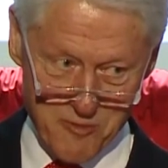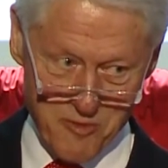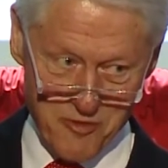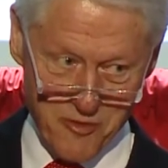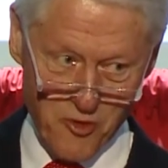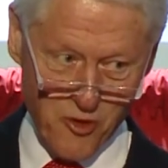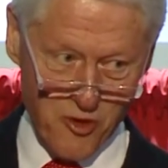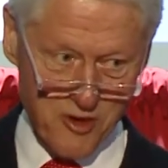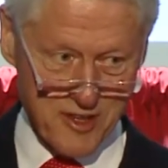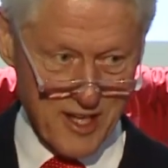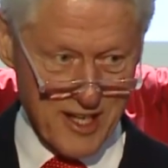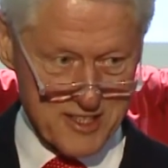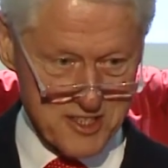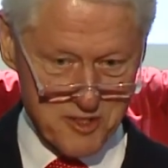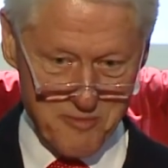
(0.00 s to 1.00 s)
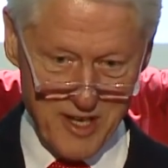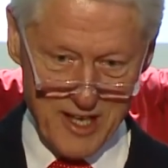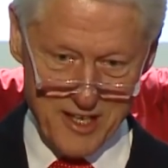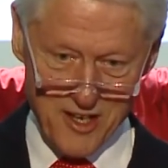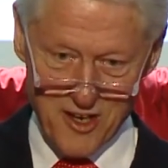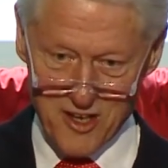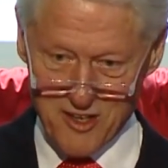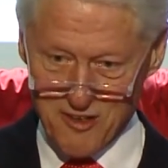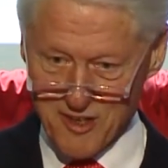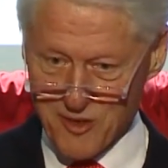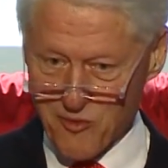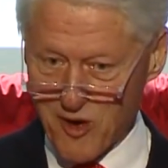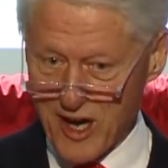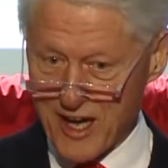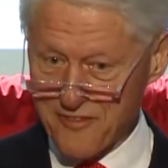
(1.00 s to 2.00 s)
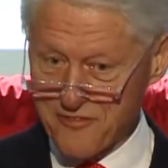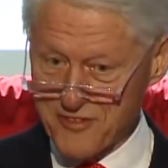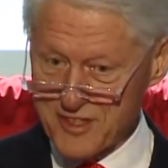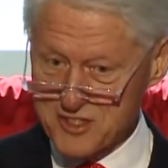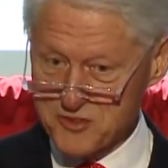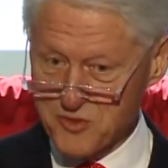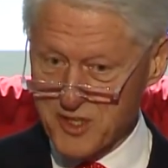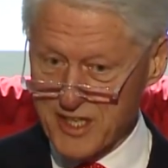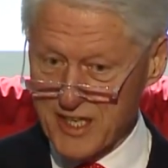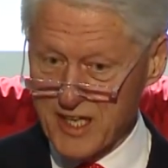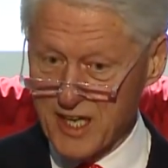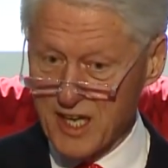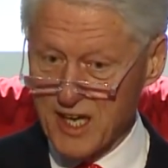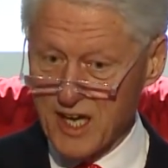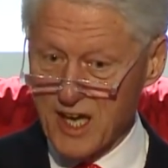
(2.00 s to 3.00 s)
before, thanks to my daughter and wife, is we